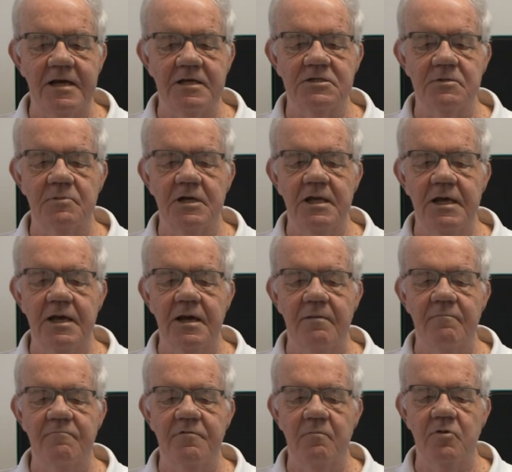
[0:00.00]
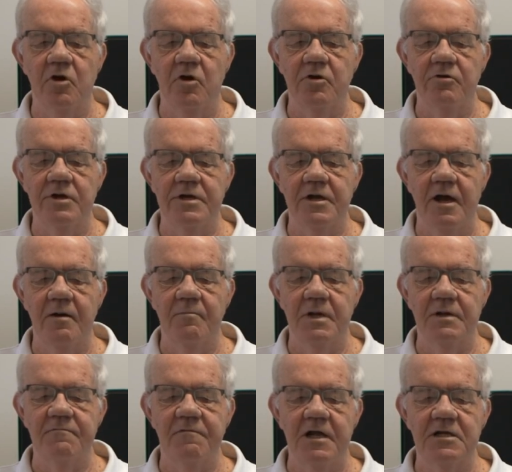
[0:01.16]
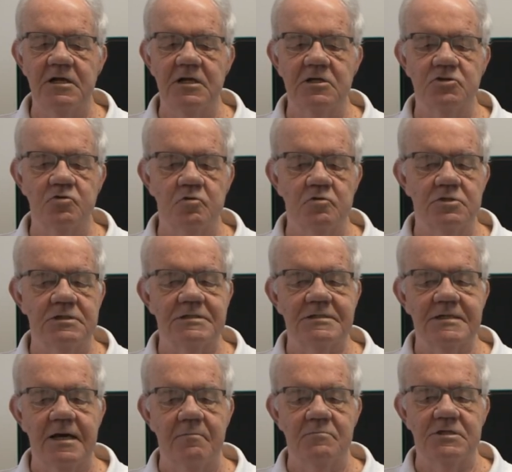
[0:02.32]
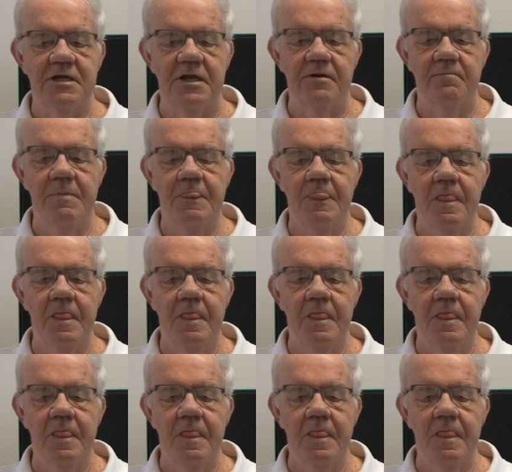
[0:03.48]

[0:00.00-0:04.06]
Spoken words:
taxable income from non-retirement funding sources comes in.